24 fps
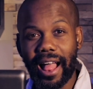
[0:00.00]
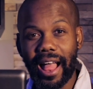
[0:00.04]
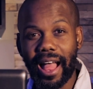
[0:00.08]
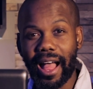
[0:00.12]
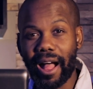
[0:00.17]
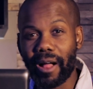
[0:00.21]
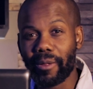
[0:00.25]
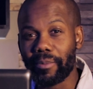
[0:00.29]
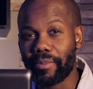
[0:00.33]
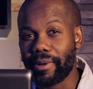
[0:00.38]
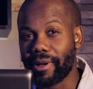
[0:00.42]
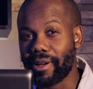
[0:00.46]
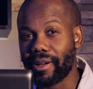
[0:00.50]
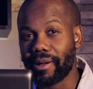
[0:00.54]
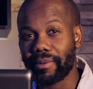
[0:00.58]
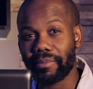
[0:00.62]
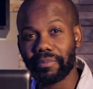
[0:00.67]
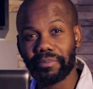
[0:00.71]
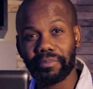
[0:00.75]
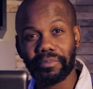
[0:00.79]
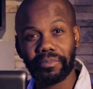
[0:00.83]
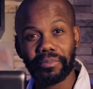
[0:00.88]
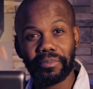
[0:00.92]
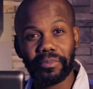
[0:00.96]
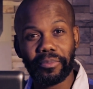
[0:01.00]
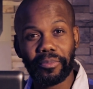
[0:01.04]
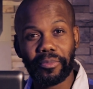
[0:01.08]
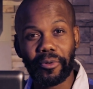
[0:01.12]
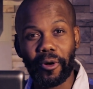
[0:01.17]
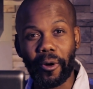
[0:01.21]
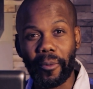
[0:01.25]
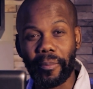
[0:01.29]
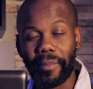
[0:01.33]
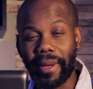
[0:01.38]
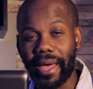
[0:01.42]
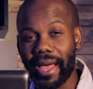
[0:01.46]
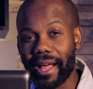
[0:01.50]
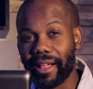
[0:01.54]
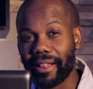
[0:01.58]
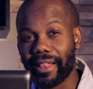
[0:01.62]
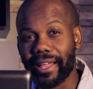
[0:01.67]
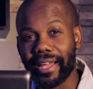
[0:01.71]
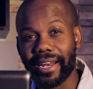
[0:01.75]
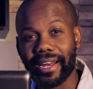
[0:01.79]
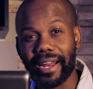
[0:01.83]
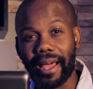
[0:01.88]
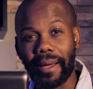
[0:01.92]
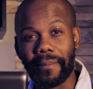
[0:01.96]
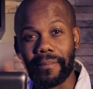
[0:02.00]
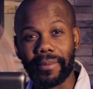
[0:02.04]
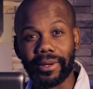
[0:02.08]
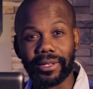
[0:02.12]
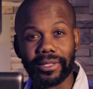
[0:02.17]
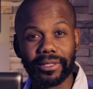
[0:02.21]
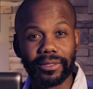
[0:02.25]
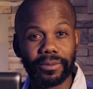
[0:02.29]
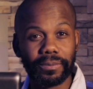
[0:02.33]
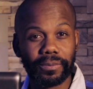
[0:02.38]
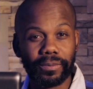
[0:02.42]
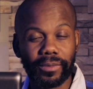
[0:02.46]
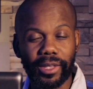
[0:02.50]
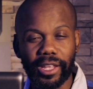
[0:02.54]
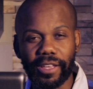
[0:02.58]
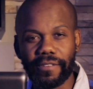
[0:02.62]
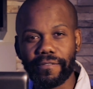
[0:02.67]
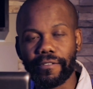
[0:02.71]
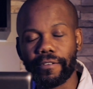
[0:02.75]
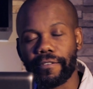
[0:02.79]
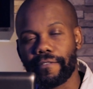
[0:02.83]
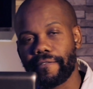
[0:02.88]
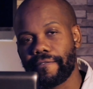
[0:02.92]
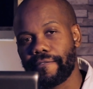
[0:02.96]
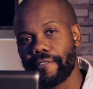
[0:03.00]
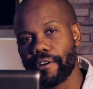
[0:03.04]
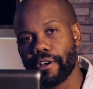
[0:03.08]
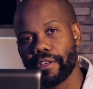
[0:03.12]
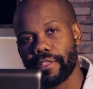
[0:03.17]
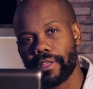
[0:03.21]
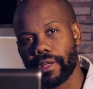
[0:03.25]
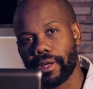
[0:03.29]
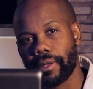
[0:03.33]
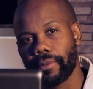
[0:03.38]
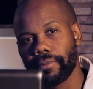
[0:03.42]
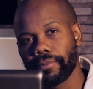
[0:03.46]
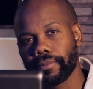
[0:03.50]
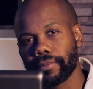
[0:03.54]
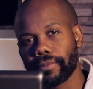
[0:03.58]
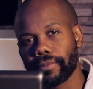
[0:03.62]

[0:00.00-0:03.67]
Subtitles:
help her propel her numbers even further.